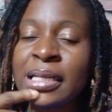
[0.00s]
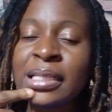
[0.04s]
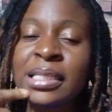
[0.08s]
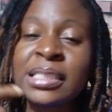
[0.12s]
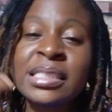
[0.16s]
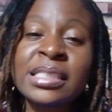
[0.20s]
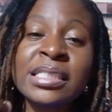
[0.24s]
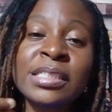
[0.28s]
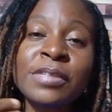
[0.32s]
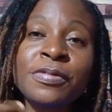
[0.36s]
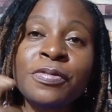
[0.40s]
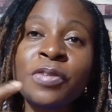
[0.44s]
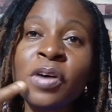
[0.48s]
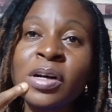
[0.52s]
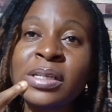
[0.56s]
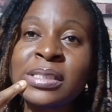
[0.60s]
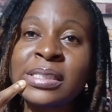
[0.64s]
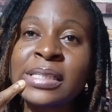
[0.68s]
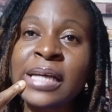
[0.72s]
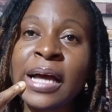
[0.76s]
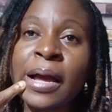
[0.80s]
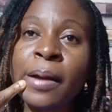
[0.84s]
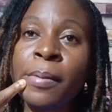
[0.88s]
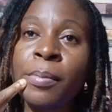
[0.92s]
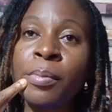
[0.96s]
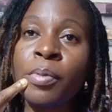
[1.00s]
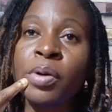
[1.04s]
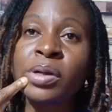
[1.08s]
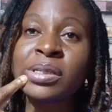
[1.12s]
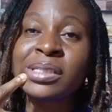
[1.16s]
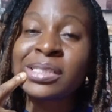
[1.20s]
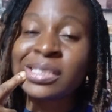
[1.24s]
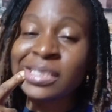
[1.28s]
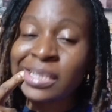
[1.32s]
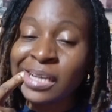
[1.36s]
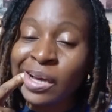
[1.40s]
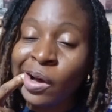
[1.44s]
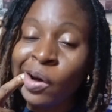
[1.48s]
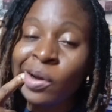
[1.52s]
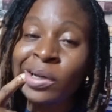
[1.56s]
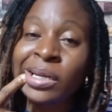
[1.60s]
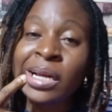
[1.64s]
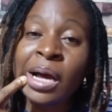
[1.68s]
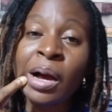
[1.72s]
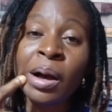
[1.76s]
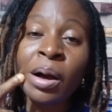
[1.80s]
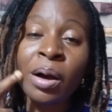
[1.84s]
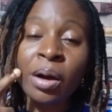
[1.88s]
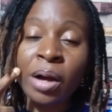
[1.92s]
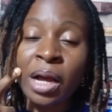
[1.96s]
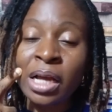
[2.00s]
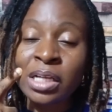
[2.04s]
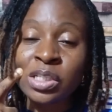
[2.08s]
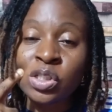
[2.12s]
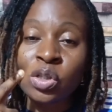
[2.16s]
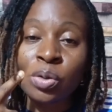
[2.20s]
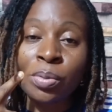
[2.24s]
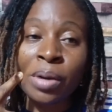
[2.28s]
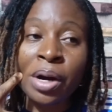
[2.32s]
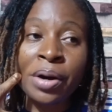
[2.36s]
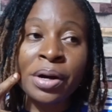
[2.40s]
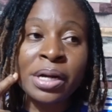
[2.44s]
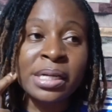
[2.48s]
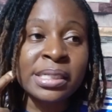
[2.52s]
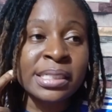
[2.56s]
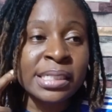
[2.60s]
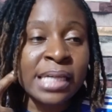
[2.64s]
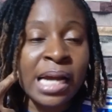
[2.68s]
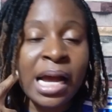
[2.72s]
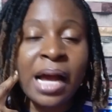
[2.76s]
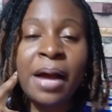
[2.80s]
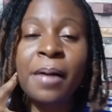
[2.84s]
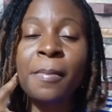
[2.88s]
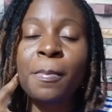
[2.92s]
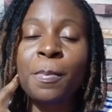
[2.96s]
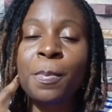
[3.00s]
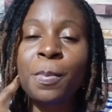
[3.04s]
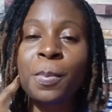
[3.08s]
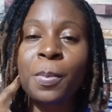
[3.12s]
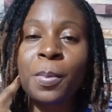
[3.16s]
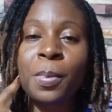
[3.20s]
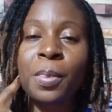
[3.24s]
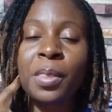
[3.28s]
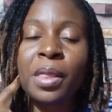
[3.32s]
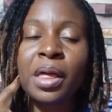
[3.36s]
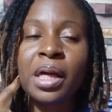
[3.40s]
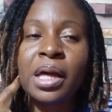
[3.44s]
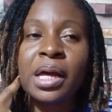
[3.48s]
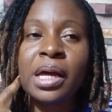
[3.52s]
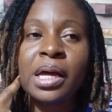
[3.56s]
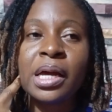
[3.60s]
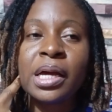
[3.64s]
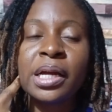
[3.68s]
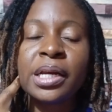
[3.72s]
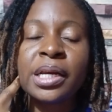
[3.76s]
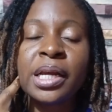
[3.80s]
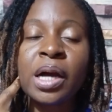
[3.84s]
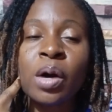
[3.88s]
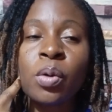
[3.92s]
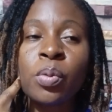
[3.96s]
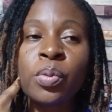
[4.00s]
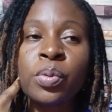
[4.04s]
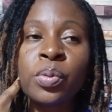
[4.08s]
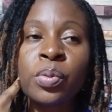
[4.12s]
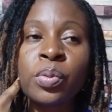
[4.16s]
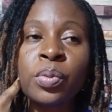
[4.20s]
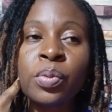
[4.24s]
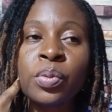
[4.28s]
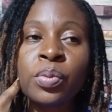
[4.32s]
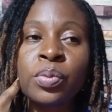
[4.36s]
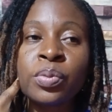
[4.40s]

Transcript: This is the first time under Enzo Maresca that